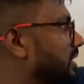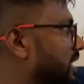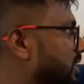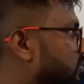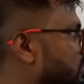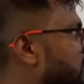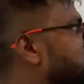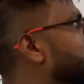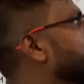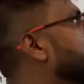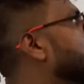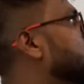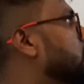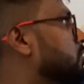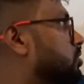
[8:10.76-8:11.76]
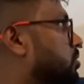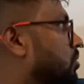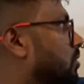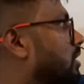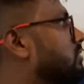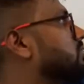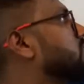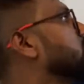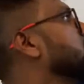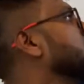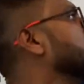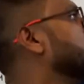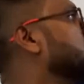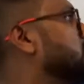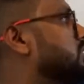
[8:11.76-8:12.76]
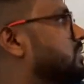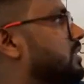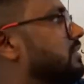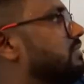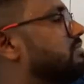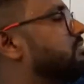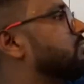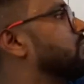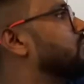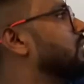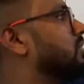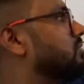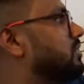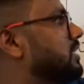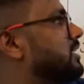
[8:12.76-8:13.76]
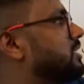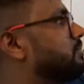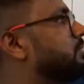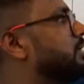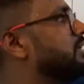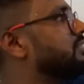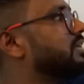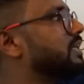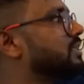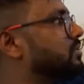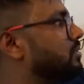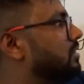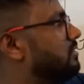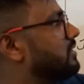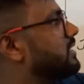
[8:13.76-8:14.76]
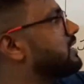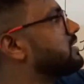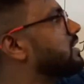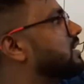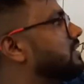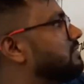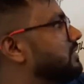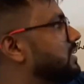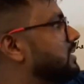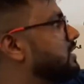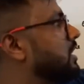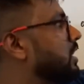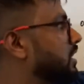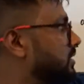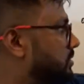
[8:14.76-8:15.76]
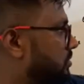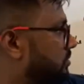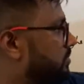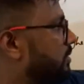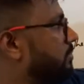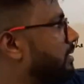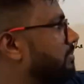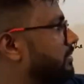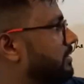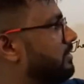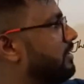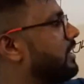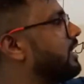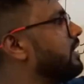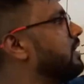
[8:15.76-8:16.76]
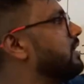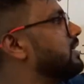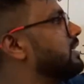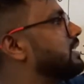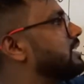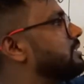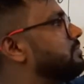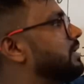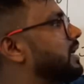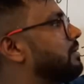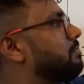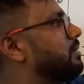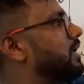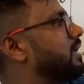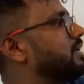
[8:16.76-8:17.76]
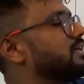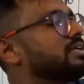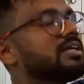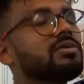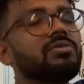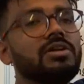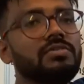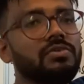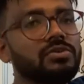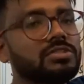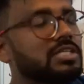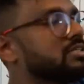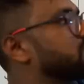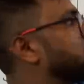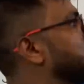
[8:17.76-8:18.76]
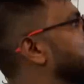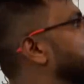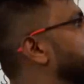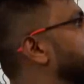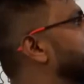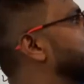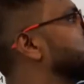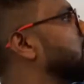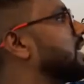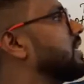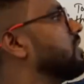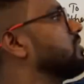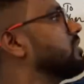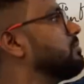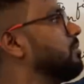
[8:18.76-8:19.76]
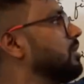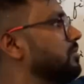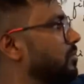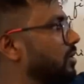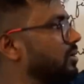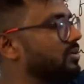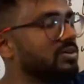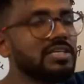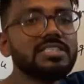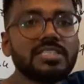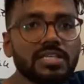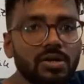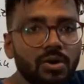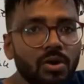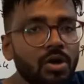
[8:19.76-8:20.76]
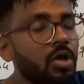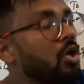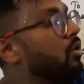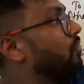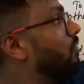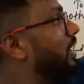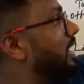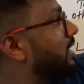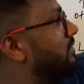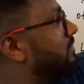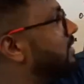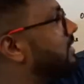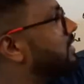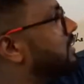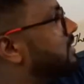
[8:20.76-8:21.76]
equally throughout its periphery, throughout its circumference, from everywhere. It is being applied equal force. That's why the net force acting on the bulk molecule is 0. Wherever the